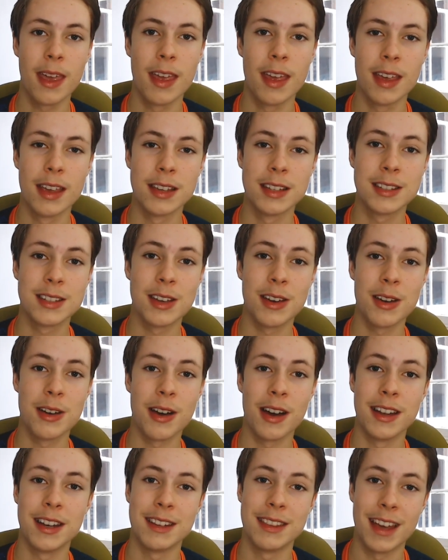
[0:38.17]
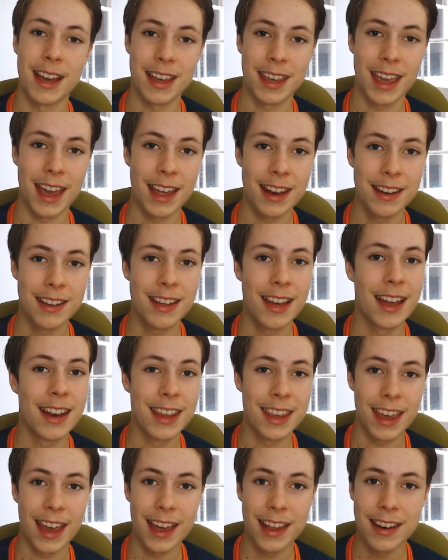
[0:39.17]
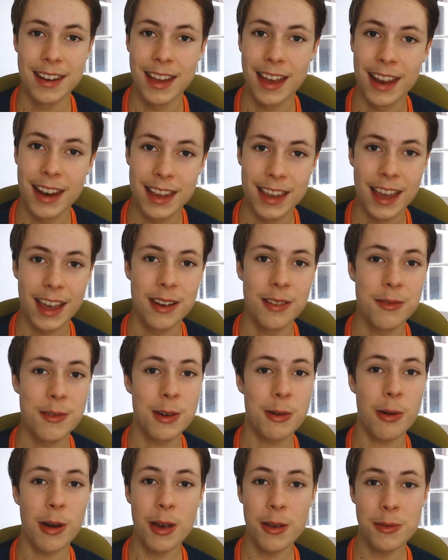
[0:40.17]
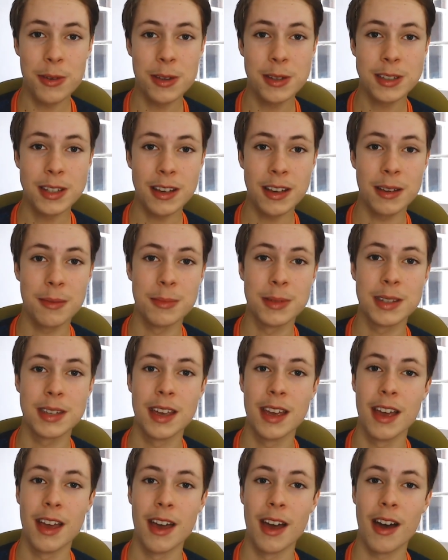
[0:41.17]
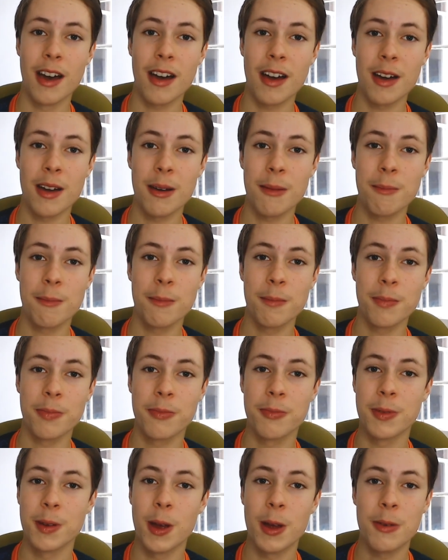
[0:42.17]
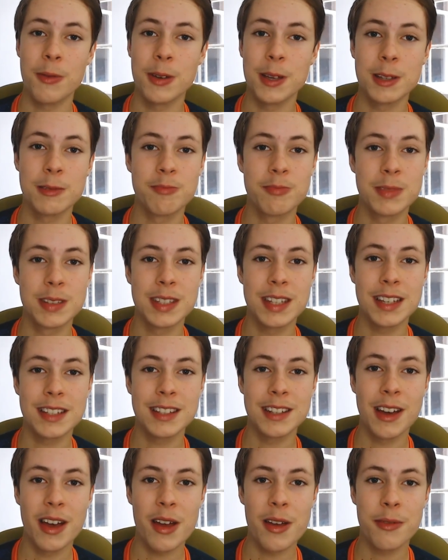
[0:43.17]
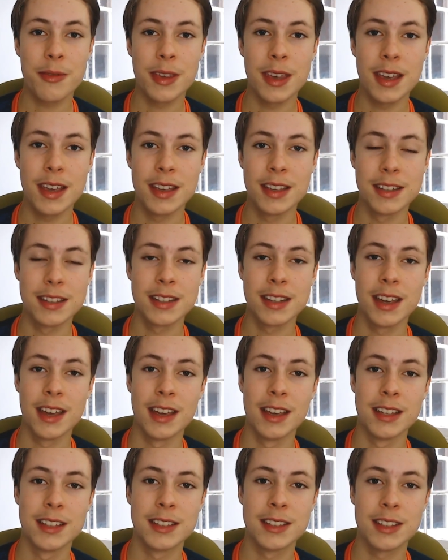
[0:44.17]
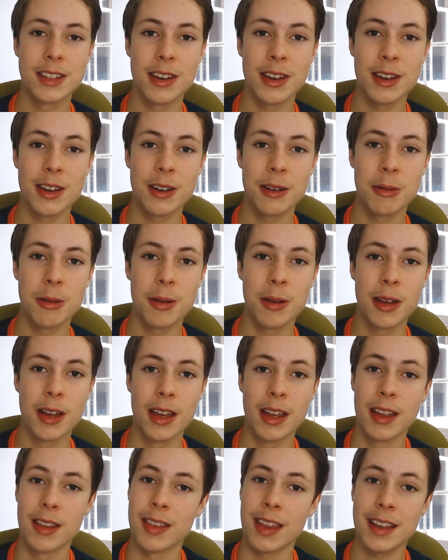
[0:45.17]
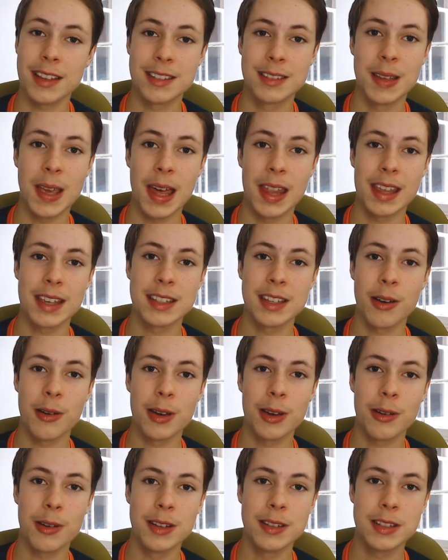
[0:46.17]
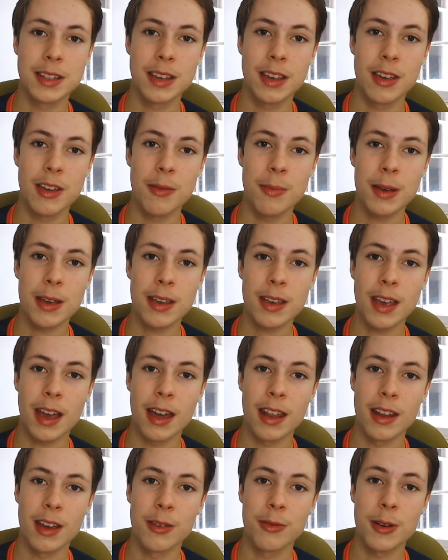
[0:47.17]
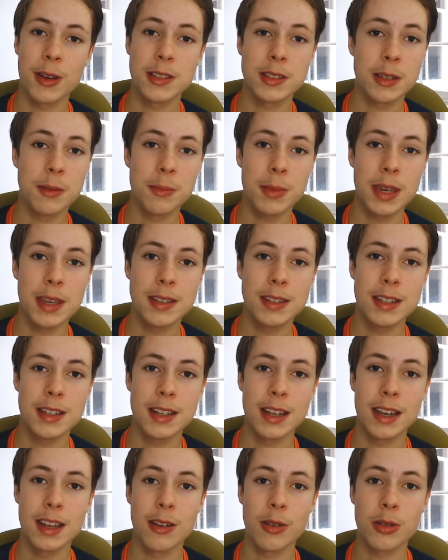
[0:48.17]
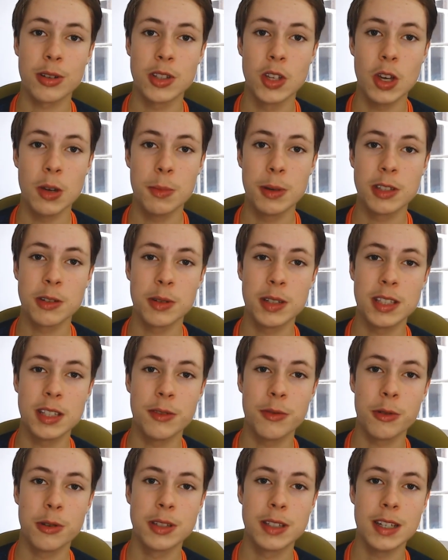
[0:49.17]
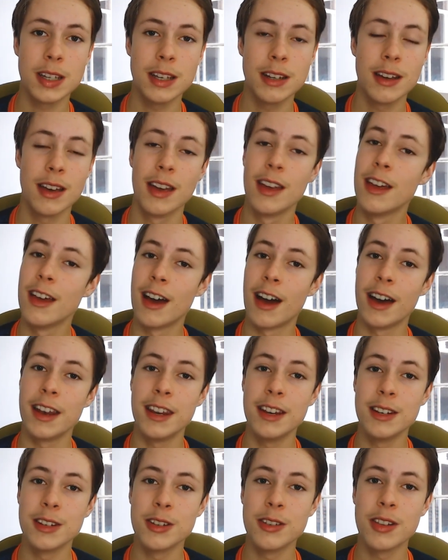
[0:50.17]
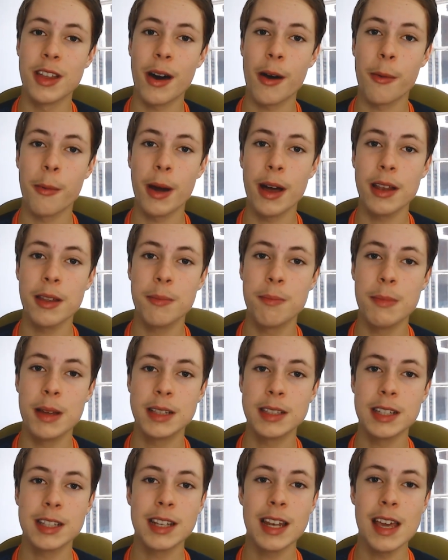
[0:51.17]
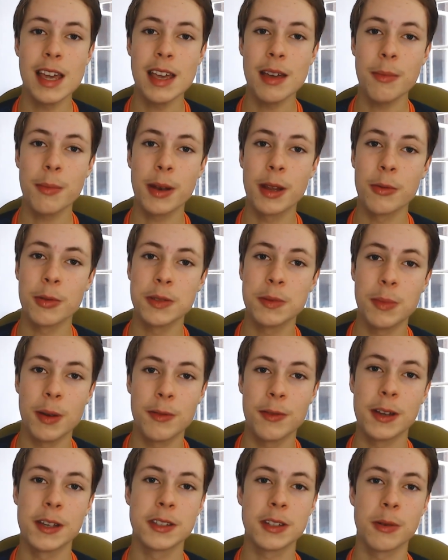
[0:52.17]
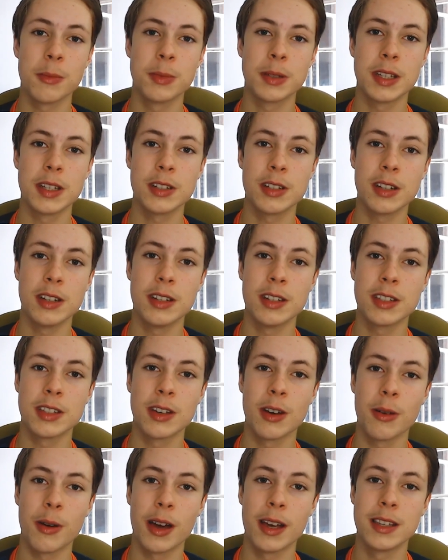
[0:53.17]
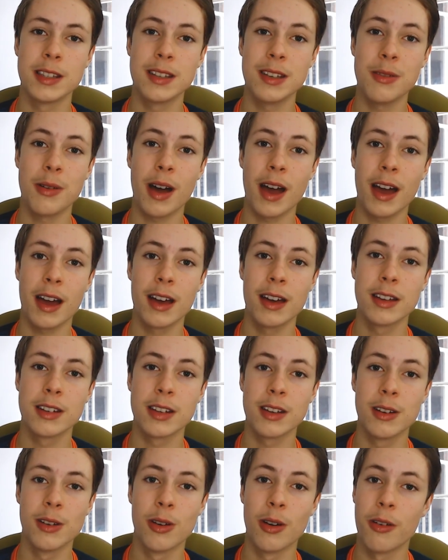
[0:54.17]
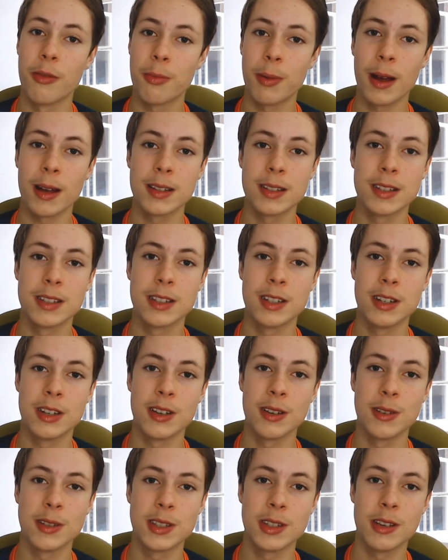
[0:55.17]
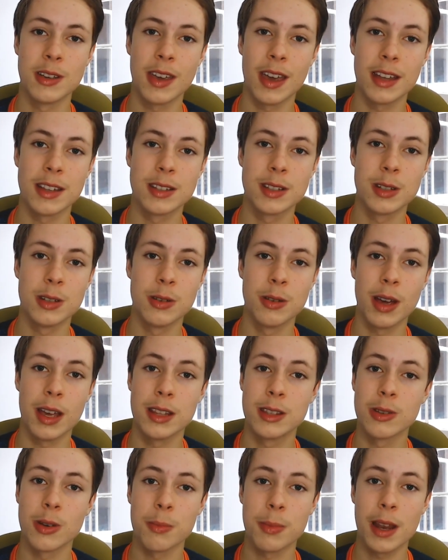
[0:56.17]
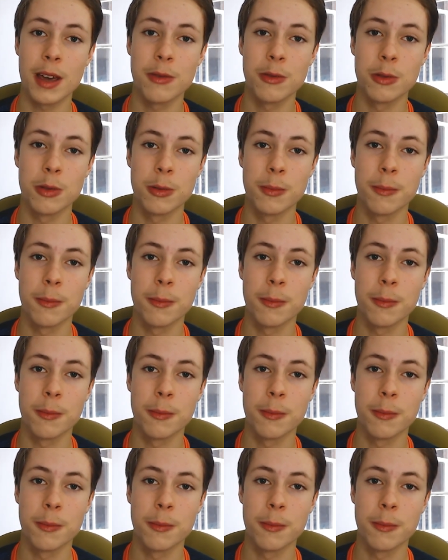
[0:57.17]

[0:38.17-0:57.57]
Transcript: So I did that again and again and again for quite a few times, for over 6.5 years. So that's how I got into cubing, and I first competed in October 2014. I didn't do that well, admittedly, but it was my first competition, so I still had a lot of practice to do to get to a top level.